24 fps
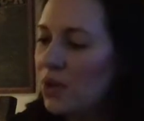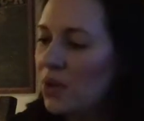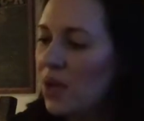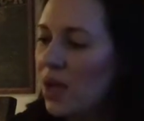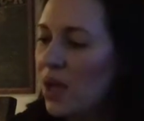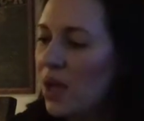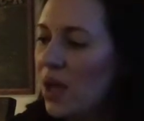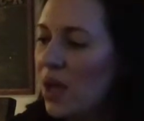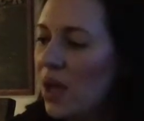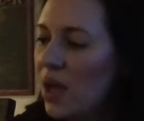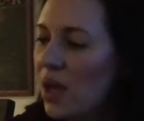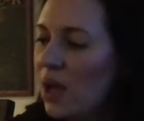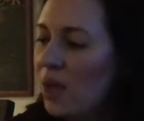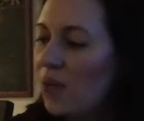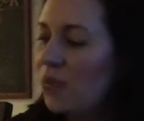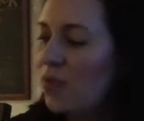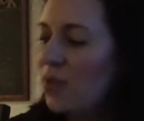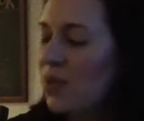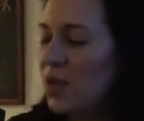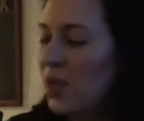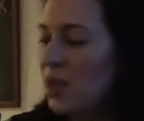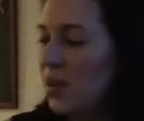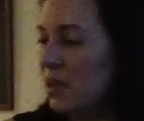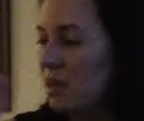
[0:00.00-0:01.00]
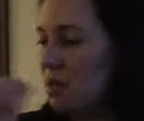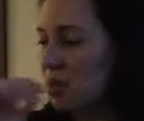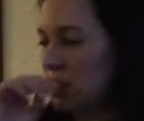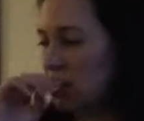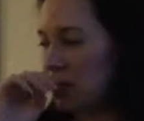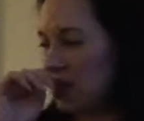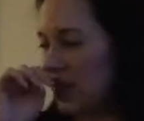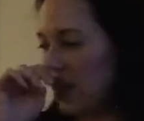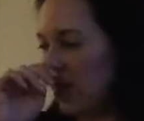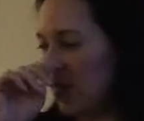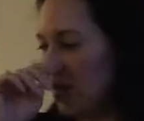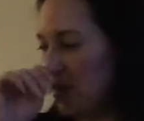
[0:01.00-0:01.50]
Yeah, I feel like there's
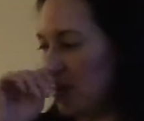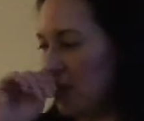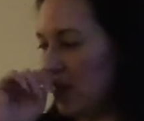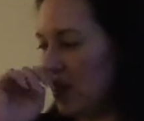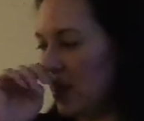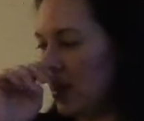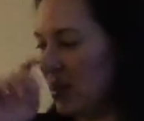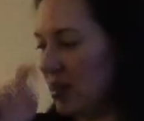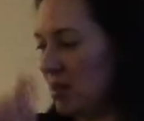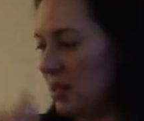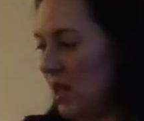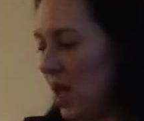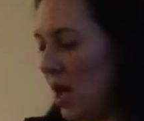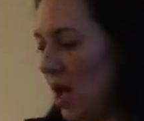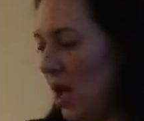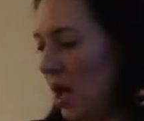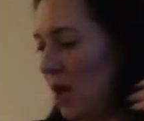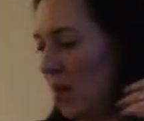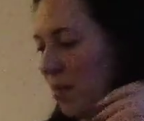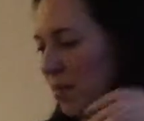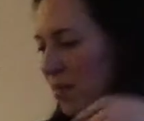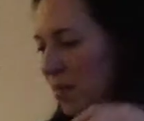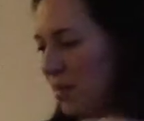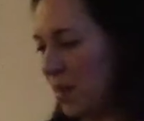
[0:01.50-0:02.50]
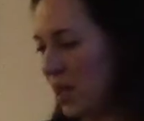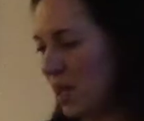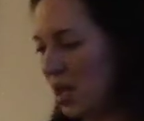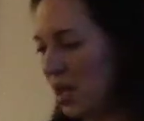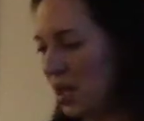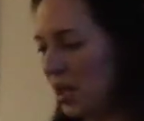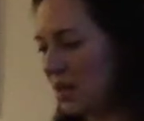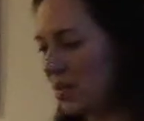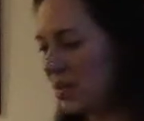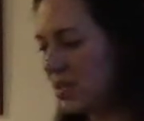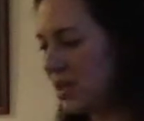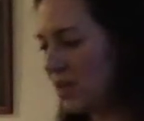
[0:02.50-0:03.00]
definitely kind
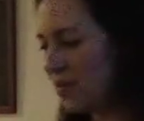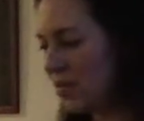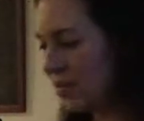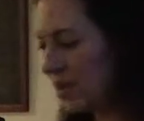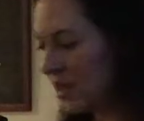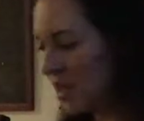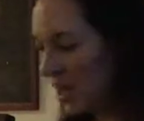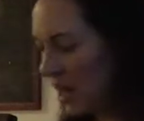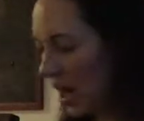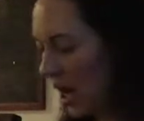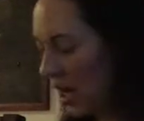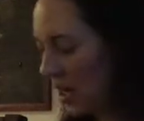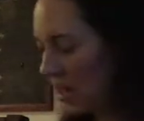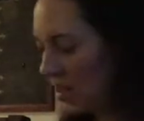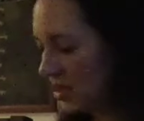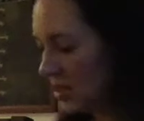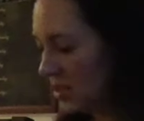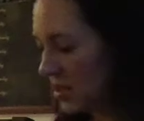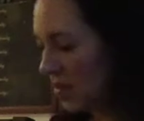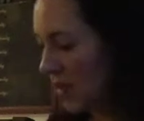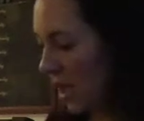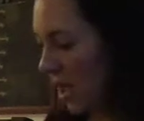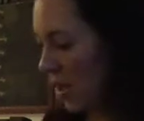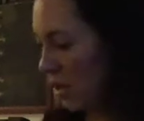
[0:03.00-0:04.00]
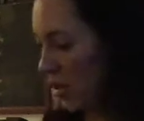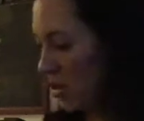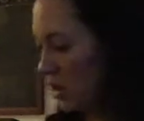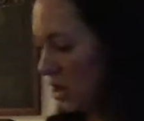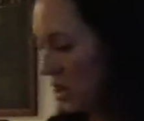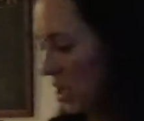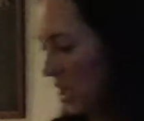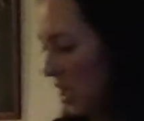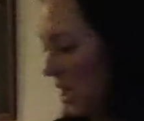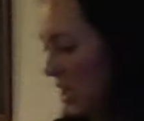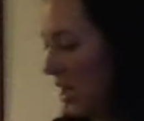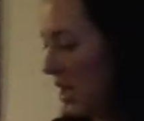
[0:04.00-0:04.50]
of some
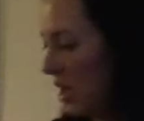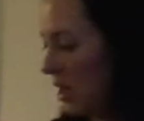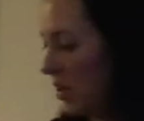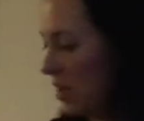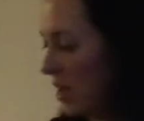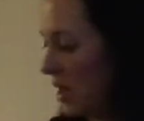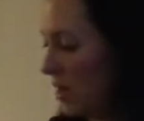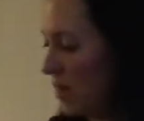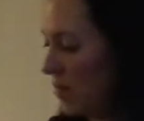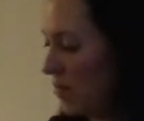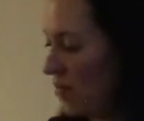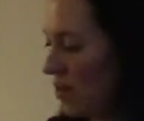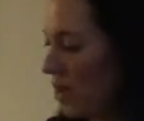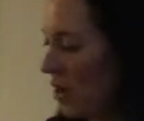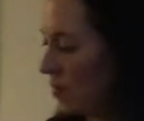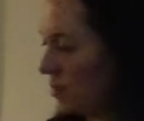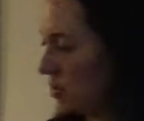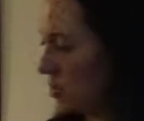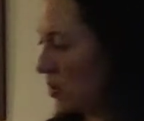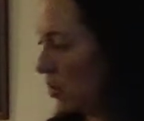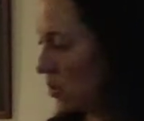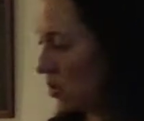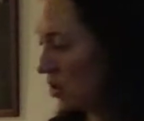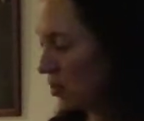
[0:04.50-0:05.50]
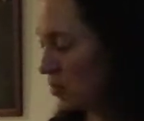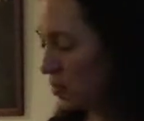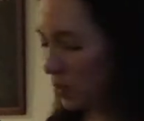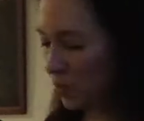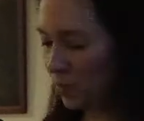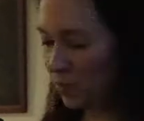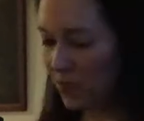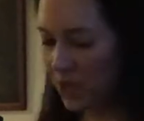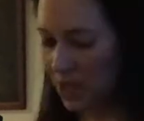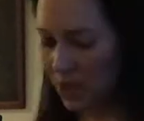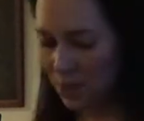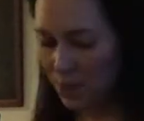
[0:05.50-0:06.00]
energy here that involves multiple
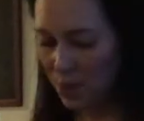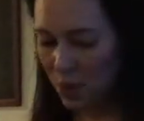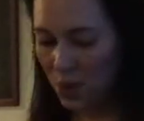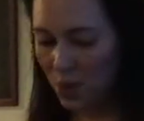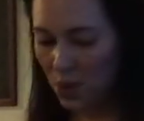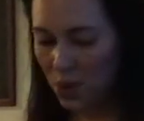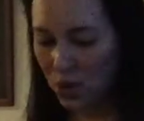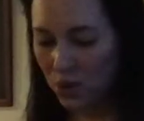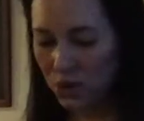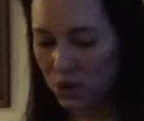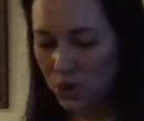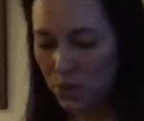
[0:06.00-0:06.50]
people.